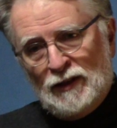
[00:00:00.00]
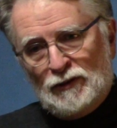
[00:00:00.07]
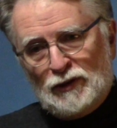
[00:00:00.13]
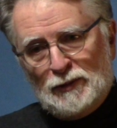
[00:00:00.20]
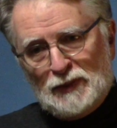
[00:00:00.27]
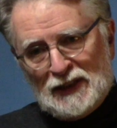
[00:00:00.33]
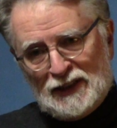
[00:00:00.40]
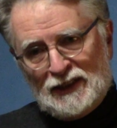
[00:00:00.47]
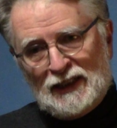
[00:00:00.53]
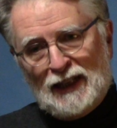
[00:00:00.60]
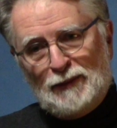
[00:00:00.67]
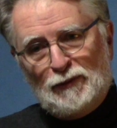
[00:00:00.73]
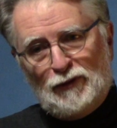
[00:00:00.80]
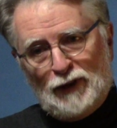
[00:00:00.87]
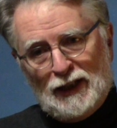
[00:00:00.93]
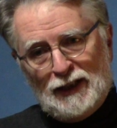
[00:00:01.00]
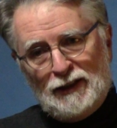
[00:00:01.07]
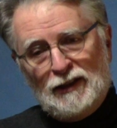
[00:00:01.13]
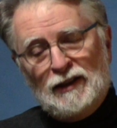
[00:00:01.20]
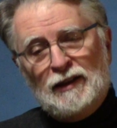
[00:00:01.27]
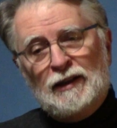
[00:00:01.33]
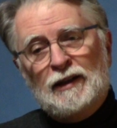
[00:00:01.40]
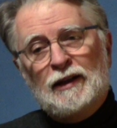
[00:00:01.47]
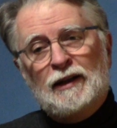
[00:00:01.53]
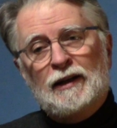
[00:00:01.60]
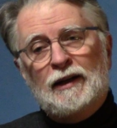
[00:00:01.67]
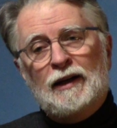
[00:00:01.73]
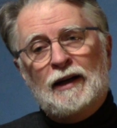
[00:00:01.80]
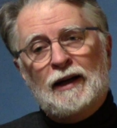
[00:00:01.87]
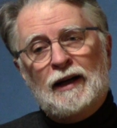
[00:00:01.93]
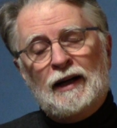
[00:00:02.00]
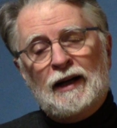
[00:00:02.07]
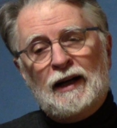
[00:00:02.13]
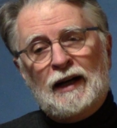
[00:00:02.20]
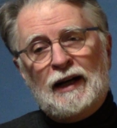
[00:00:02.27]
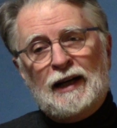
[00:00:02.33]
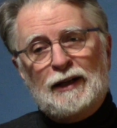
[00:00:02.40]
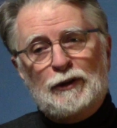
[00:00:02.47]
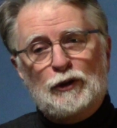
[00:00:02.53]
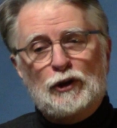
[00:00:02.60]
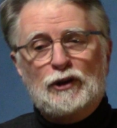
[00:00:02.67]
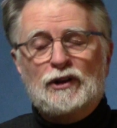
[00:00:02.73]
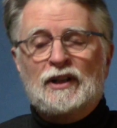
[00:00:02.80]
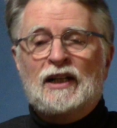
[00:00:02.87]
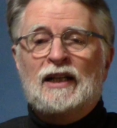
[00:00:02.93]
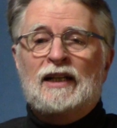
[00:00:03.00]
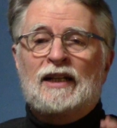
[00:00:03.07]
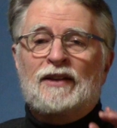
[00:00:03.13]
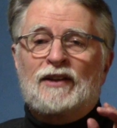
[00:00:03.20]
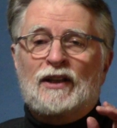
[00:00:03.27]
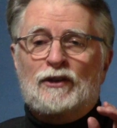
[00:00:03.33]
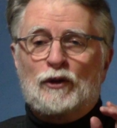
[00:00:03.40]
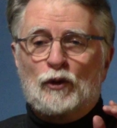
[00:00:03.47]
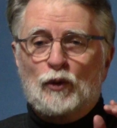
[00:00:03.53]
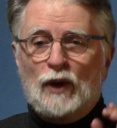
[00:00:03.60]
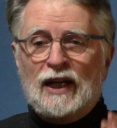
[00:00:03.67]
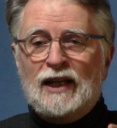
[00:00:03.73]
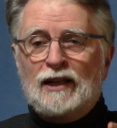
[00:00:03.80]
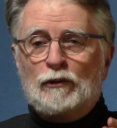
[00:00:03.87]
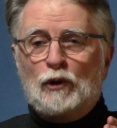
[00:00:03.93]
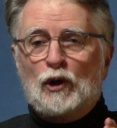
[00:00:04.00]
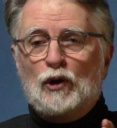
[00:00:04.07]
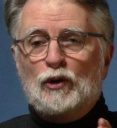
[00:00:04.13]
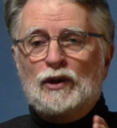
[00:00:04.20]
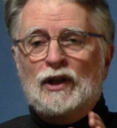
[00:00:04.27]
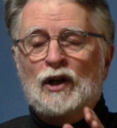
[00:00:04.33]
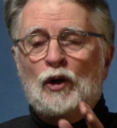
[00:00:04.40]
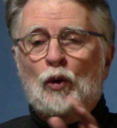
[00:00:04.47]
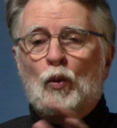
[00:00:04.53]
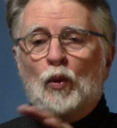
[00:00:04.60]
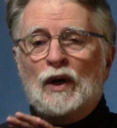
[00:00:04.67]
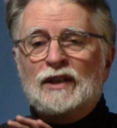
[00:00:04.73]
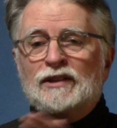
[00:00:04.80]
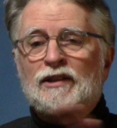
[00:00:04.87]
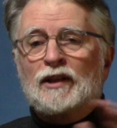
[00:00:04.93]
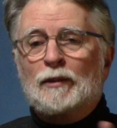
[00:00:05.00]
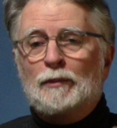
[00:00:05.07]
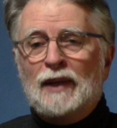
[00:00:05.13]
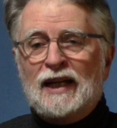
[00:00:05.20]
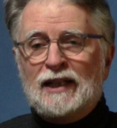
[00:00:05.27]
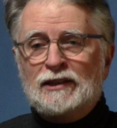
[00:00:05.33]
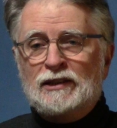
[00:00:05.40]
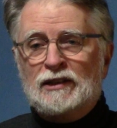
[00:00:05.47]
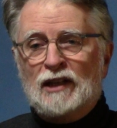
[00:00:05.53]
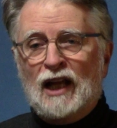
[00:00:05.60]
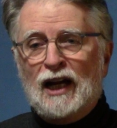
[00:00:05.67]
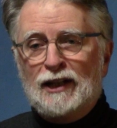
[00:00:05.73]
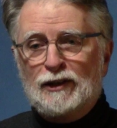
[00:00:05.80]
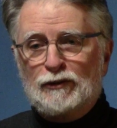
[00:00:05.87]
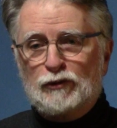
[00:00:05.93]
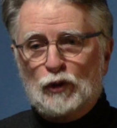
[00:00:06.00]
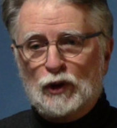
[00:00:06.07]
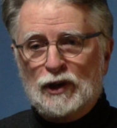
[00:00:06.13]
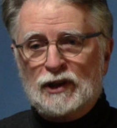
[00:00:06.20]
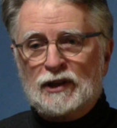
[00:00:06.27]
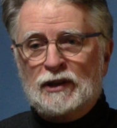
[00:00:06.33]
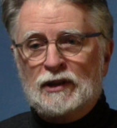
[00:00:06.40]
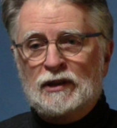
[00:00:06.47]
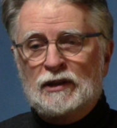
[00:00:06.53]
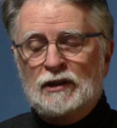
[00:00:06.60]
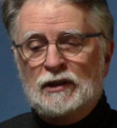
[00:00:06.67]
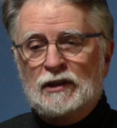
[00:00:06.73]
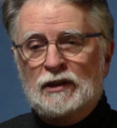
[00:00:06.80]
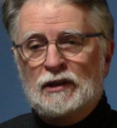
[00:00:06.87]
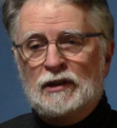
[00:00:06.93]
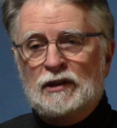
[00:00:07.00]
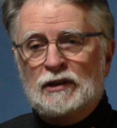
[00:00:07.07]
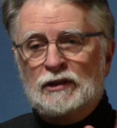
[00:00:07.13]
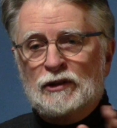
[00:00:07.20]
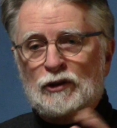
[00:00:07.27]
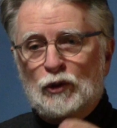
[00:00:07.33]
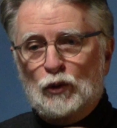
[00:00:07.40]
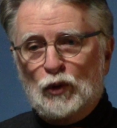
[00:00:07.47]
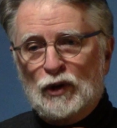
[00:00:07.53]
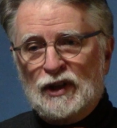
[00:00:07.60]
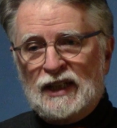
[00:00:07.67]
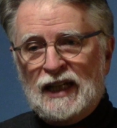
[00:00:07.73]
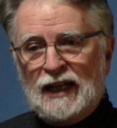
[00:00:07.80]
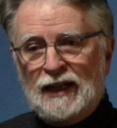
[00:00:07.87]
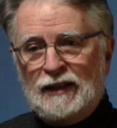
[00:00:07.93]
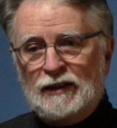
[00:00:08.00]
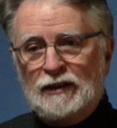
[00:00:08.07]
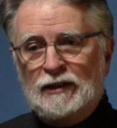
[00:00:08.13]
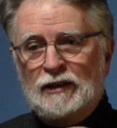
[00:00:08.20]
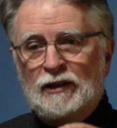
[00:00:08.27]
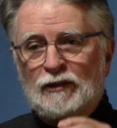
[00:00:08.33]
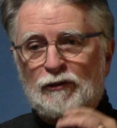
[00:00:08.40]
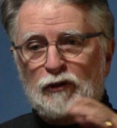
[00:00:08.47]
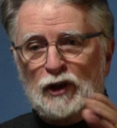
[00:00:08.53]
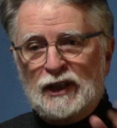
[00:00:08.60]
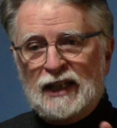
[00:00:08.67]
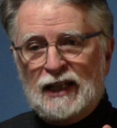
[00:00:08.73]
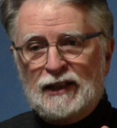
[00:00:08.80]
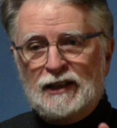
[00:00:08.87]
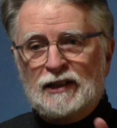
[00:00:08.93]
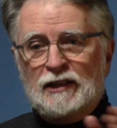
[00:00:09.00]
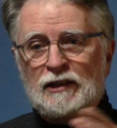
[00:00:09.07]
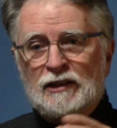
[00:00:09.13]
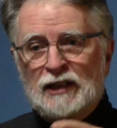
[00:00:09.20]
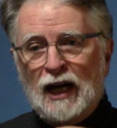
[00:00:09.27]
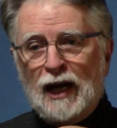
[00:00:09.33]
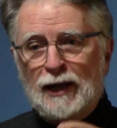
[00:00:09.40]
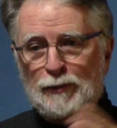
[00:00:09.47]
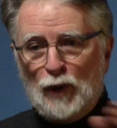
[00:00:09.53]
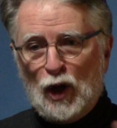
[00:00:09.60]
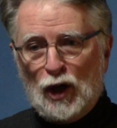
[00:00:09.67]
From this same friend, I had heard that the railroad was the best line of work to work at for getting time